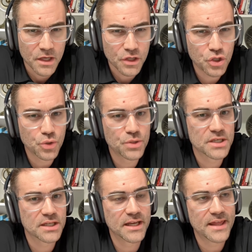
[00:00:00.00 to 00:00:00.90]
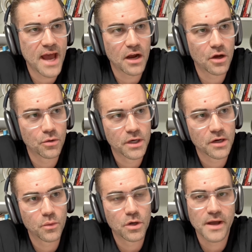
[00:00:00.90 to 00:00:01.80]
usually that
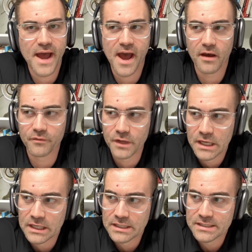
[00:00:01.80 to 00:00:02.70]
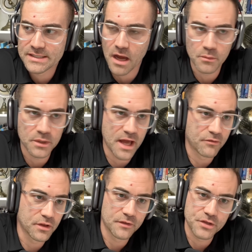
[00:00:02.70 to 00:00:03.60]
owner will have some
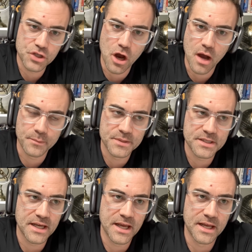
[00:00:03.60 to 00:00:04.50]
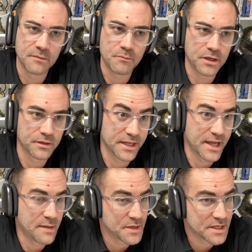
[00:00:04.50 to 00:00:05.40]
level of chops in building
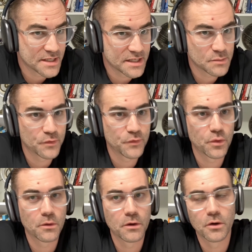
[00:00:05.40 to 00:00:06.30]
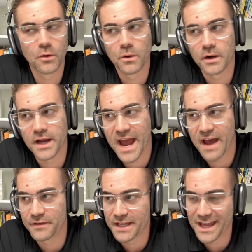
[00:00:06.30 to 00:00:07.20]
a business before, or
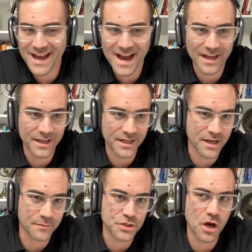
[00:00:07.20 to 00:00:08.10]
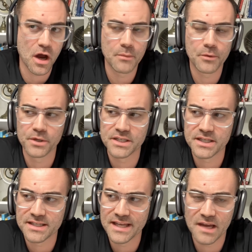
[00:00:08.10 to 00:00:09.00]
having a high income job, or
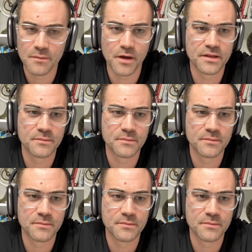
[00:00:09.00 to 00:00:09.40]
just think about the